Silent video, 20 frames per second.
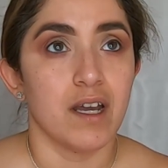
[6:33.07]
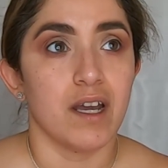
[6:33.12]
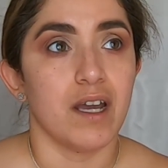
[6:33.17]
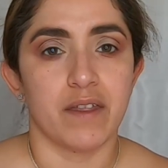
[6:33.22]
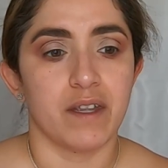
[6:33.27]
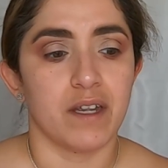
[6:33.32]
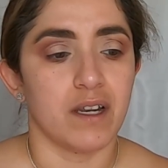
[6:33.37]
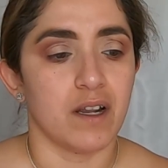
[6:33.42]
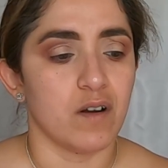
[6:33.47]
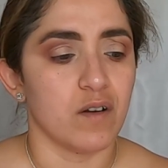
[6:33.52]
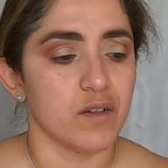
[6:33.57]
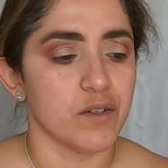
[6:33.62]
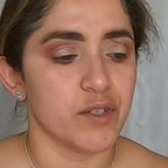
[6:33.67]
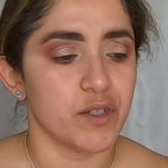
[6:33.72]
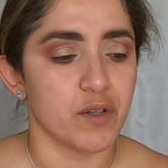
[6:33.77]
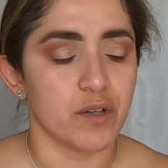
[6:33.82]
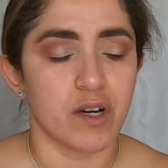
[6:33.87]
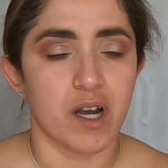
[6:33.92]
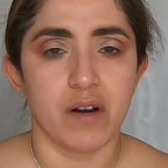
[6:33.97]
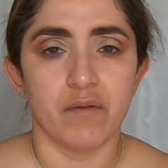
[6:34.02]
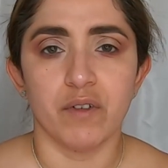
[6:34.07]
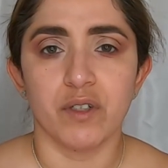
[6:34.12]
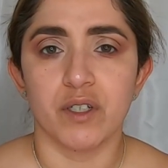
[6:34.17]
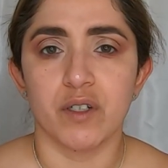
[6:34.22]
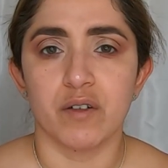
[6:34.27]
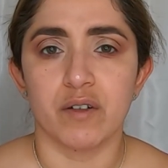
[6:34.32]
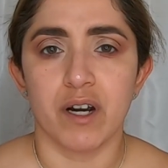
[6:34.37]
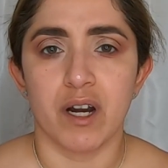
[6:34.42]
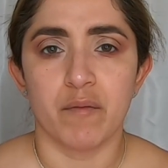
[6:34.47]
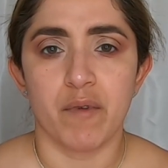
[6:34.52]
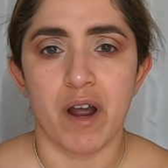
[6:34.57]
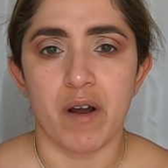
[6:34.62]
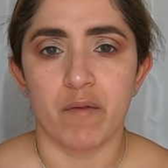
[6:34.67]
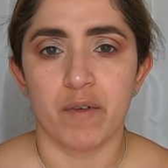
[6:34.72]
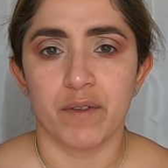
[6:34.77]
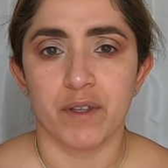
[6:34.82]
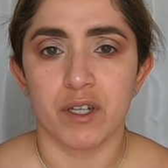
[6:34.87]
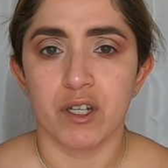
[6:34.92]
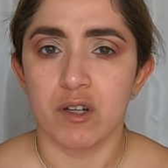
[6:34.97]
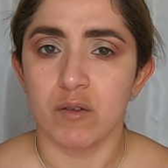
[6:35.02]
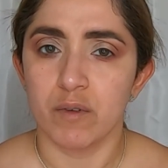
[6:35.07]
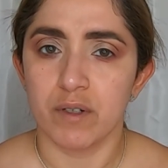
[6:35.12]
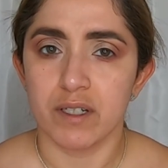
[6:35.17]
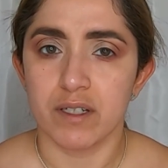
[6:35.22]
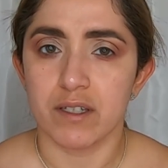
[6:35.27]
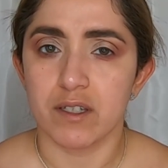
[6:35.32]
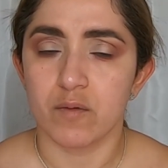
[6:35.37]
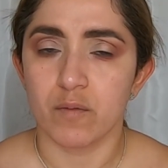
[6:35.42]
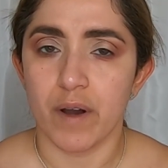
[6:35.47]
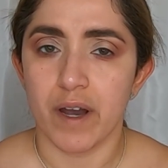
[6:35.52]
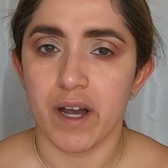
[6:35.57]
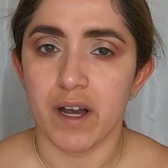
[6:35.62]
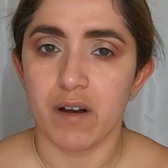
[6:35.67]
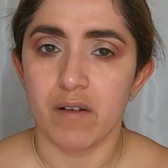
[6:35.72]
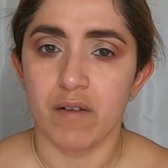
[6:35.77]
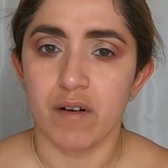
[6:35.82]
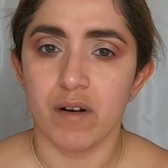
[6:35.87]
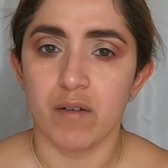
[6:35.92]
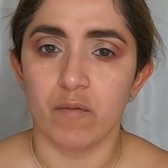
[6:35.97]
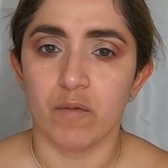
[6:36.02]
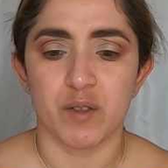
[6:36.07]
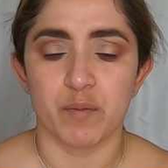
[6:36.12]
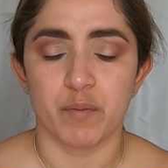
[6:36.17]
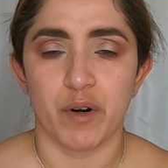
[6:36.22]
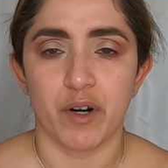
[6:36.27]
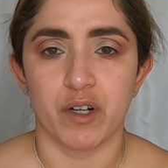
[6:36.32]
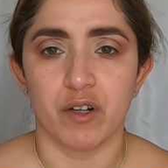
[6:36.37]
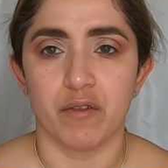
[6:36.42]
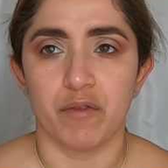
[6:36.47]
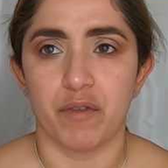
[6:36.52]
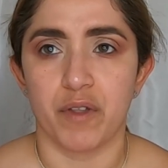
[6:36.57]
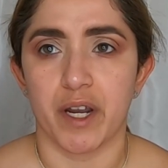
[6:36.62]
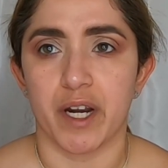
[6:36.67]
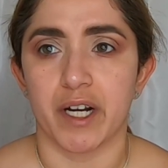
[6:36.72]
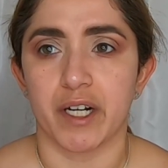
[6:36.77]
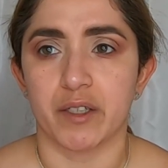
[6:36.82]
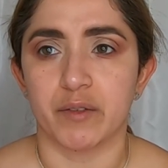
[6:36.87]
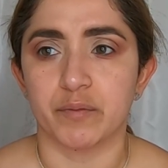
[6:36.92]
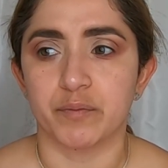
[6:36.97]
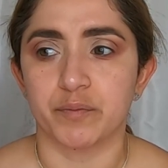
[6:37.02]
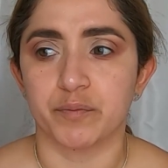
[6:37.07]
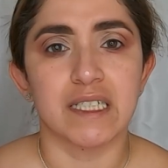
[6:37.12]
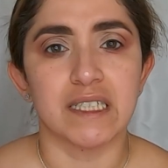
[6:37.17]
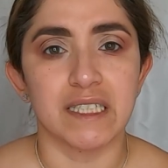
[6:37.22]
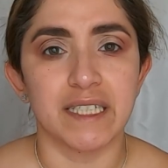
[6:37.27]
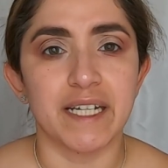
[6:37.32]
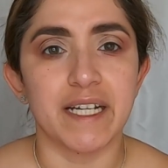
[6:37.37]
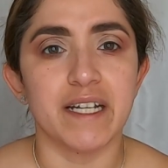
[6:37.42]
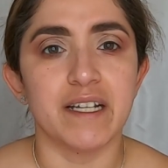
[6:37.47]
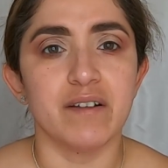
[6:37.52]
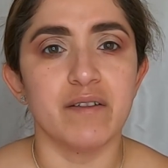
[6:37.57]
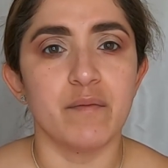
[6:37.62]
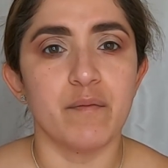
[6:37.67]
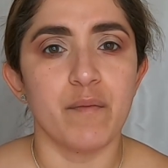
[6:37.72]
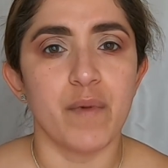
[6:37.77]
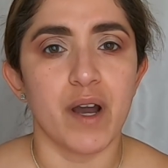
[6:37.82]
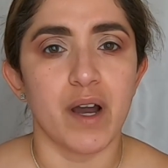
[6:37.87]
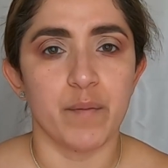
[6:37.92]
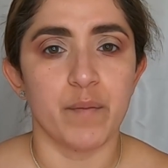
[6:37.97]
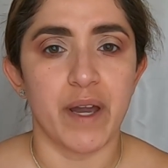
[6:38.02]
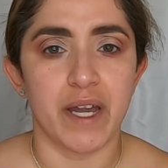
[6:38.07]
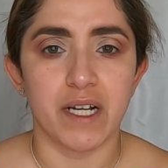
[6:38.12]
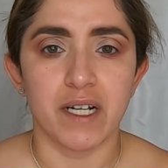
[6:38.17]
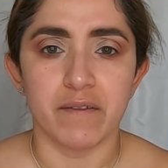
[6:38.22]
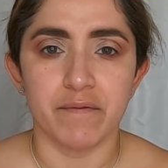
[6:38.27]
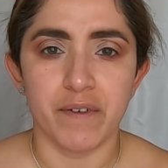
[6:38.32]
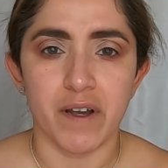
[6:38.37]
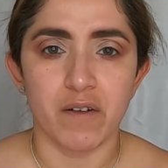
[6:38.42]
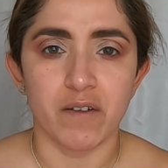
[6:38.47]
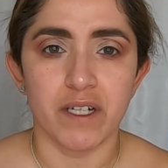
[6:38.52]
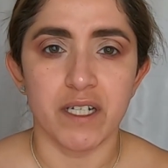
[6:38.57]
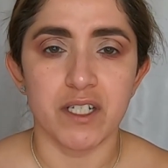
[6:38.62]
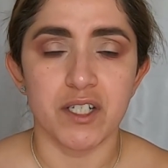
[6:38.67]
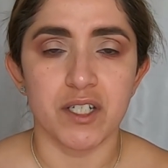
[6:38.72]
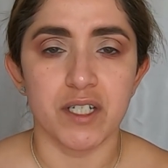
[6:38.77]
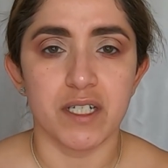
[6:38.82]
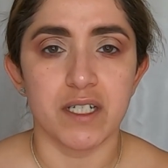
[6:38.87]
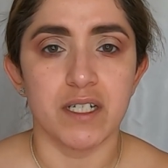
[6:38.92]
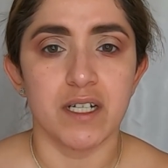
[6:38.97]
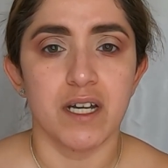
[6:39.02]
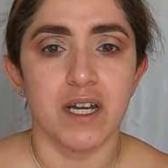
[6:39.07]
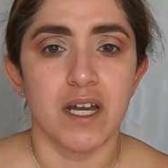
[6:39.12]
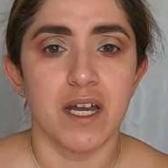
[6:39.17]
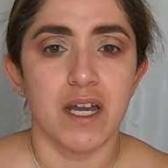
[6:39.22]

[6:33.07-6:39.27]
And then also CoverGirl came out with a new one as well as part of their clean makeup foundation.